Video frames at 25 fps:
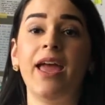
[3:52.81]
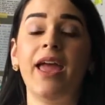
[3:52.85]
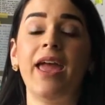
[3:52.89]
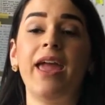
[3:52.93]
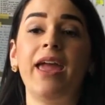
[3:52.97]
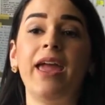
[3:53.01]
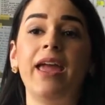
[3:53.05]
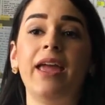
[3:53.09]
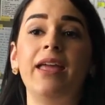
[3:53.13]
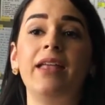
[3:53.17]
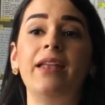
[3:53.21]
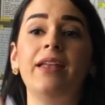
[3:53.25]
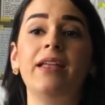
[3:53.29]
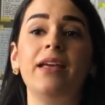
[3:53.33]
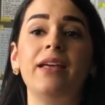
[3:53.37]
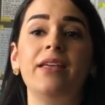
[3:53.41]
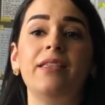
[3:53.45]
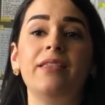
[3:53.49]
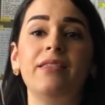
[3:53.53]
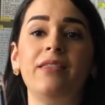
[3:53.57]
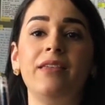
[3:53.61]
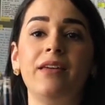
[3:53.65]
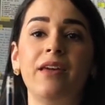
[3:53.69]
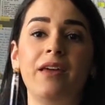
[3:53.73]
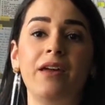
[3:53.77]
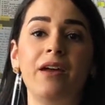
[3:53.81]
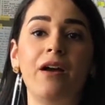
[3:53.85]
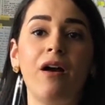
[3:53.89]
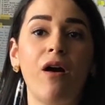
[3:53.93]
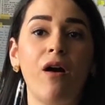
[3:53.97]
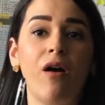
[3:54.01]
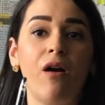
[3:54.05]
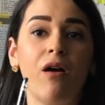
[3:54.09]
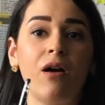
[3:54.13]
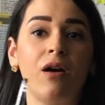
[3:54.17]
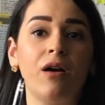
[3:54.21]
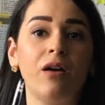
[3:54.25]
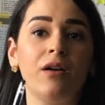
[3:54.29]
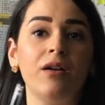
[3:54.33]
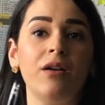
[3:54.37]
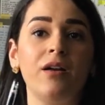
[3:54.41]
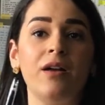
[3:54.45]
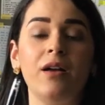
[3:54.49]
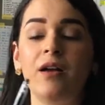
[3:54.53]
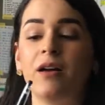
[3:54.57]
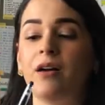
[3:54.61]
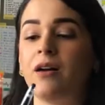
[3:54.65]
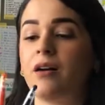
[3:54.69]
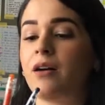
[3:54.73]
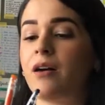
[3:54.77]
And they are
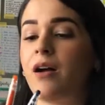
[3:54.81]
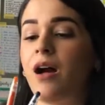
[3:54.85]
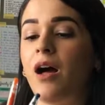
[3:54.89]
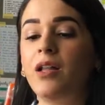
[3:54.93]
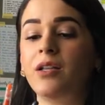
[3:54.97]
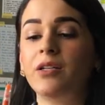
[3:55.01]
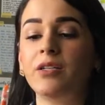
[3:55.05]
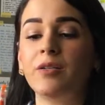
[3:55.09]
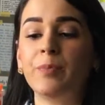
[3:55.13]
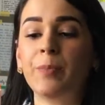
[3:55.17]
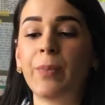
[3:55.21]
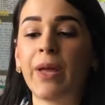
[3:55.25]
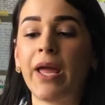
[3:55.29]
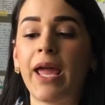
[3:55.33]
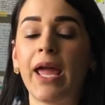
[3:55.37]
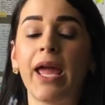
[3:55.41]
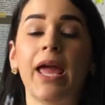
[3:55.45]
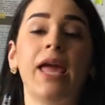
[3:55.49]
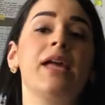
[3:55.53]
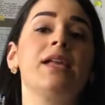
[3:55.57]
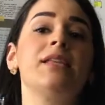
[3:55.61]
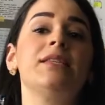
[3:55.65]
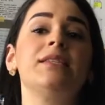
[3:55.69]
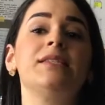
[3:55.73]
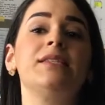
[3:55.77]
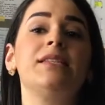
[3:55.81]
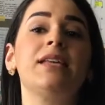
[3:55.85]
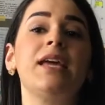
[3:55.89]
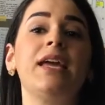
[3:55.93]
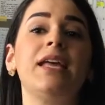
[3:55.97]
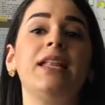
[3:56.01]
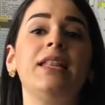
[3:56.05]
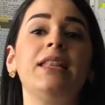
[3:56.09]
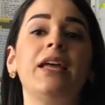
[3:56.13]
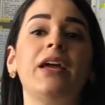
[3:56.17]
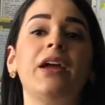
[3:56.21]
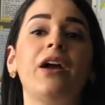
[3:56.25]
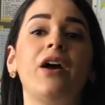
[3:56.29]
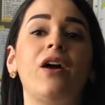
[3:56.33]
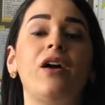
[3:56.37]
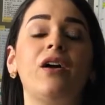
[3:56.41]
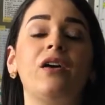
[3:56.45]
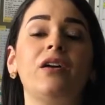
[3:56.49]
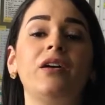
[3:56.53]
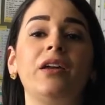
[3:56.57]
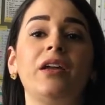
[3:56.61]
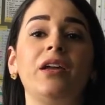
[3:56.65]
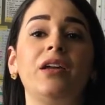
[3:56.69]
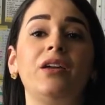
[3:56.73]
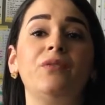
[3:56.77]
color pens, and they
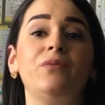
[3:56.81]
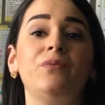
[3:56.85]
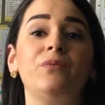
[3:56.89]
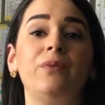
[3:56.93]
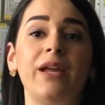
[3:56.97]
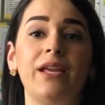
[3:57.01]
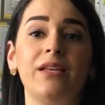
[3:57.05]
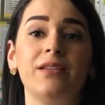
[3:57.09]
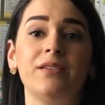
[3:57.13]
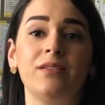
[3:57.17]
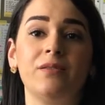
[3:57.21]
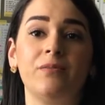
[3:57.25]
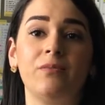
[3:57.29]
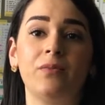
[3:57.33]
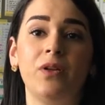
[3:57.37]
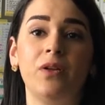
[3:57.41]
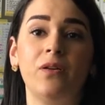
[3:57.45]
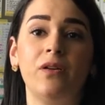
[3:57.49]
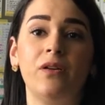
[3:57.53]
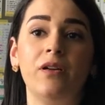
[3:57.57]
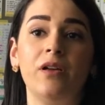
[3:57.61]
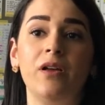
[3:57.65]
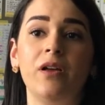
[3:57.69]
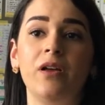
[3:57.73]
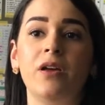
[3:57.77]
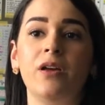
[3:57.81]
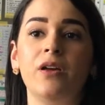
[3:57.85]
are erasable.